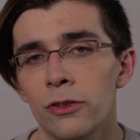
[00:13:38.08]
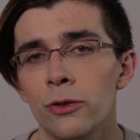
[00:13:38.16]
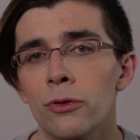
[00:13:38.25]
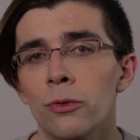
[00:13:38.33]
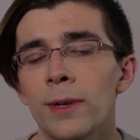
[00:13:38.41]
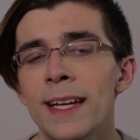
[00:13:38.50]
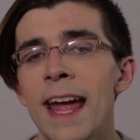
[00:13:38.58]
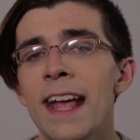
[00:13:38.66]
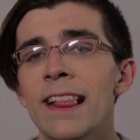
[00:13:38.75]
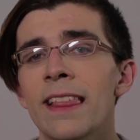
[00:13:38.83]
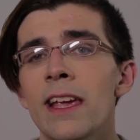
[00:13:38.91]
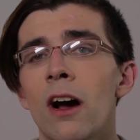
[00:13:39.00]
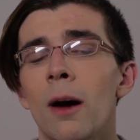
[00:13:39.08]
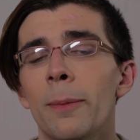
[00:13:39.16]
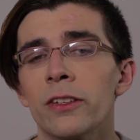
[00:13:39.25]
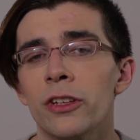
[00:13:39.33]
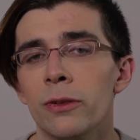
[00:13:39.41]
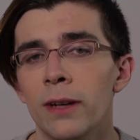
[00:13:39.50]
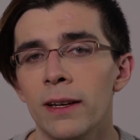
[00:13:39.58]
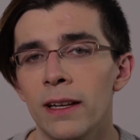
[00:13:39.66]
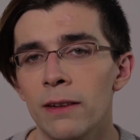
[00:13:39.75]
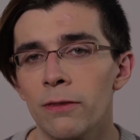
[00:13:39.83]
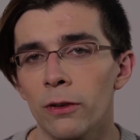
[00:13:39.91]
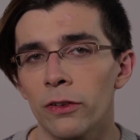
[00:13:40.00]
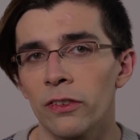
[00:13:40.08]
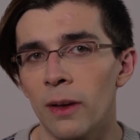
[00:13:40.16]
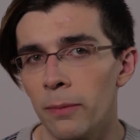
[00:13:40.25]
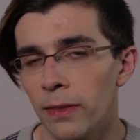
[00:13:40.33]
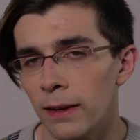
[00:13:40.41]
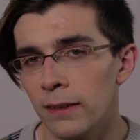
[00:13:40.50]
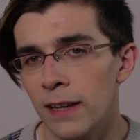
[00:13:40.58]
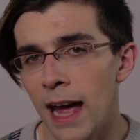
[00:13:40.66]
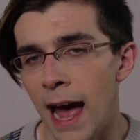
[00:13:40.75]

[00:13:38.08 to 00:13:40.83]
to create the opportunity for something to